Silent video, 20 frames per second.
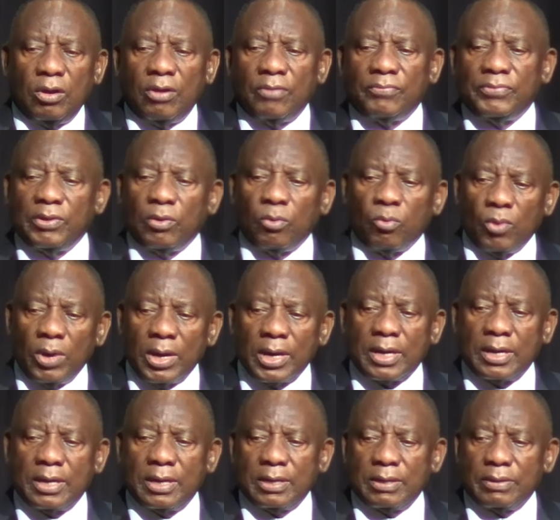of the
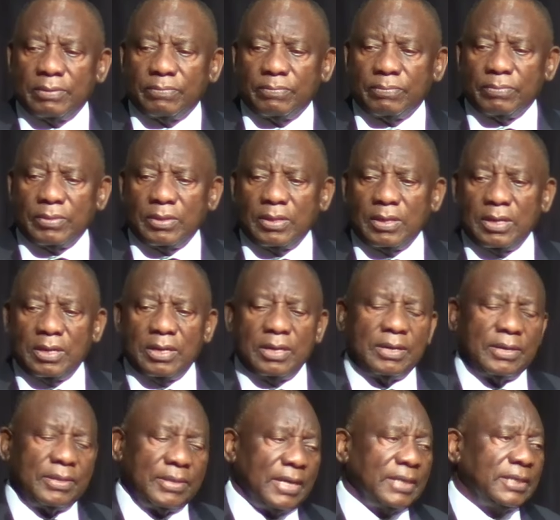work
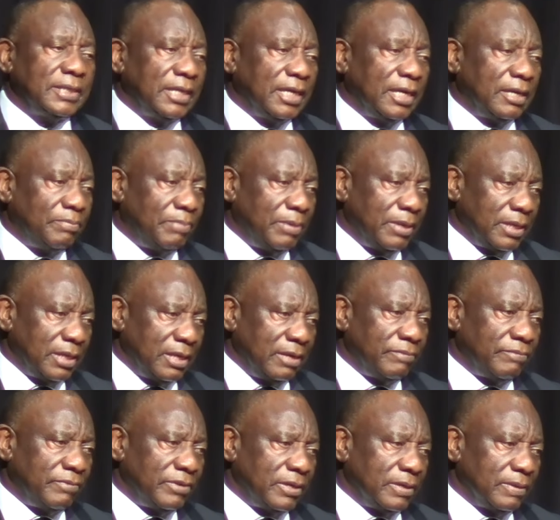that he had been
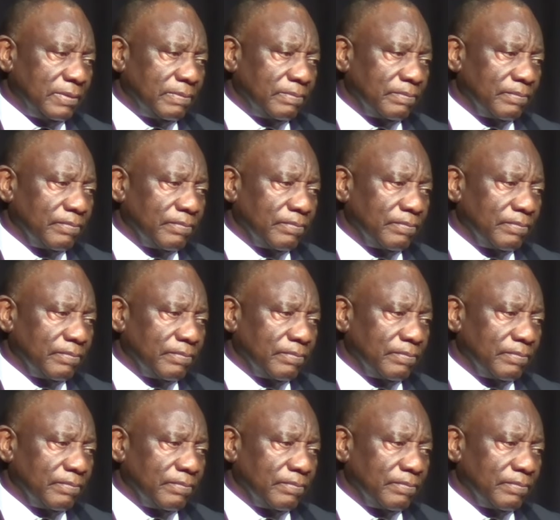given.